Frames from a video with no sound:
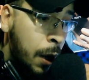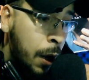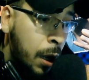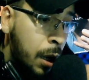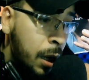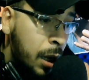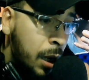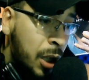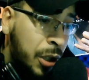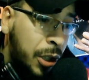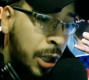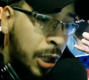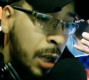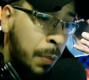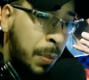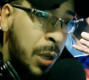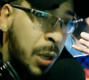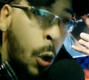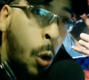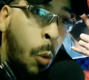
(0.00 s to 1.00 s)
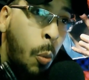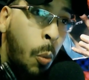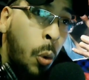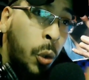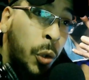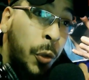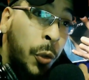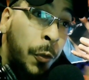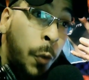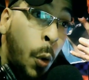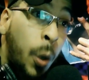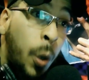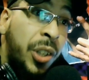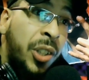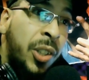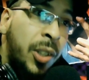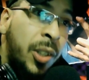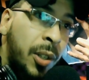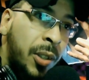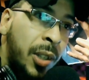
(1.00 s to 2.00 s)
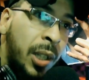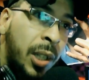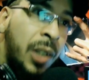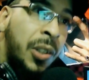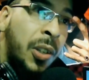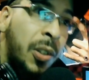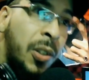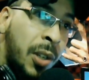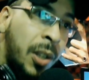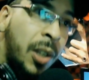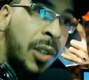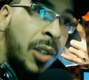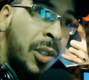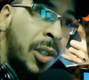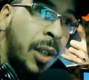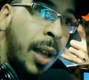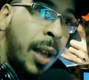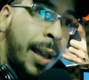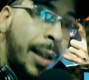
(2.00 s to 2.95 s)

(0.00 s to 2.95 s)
is going to be almost forced to listen to this.